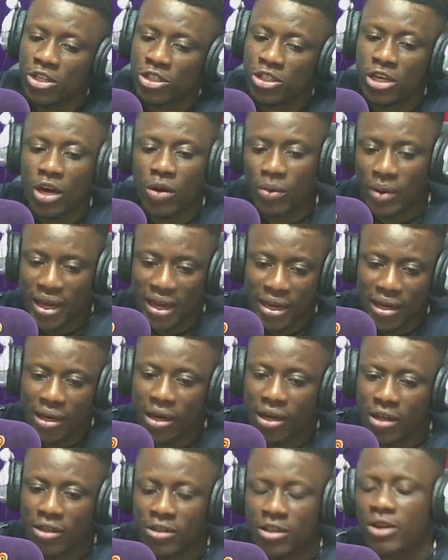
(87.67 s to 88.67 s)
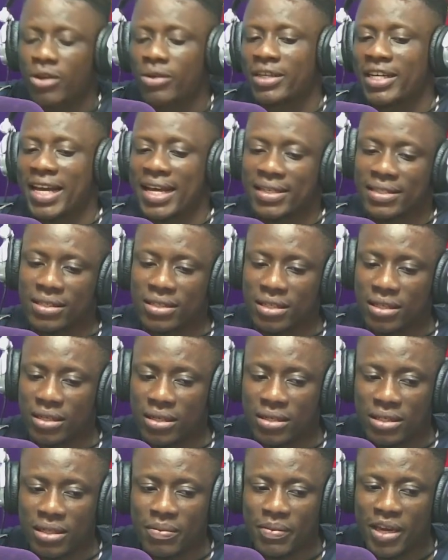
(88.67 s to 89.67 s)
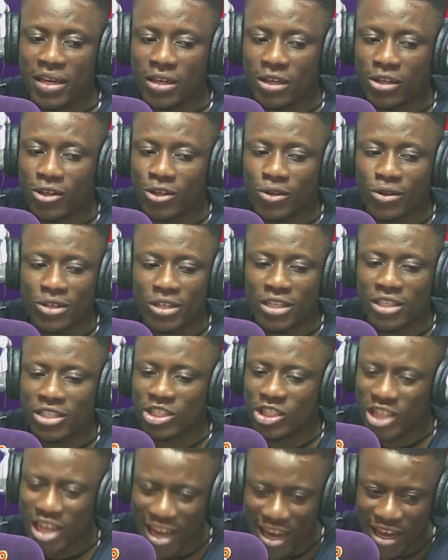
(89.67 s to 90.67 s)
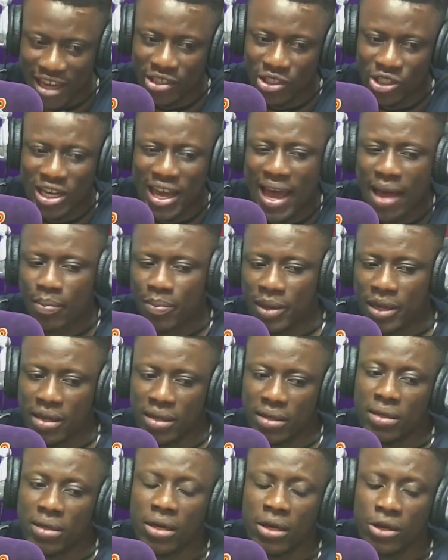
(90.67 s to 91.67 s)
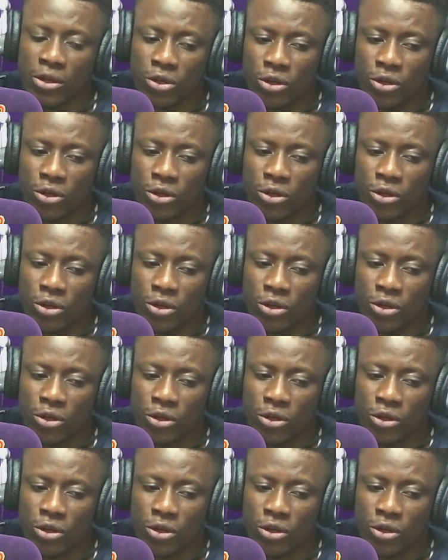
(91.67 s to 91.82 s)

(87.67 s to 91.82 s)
showing the audacity to make good change happen.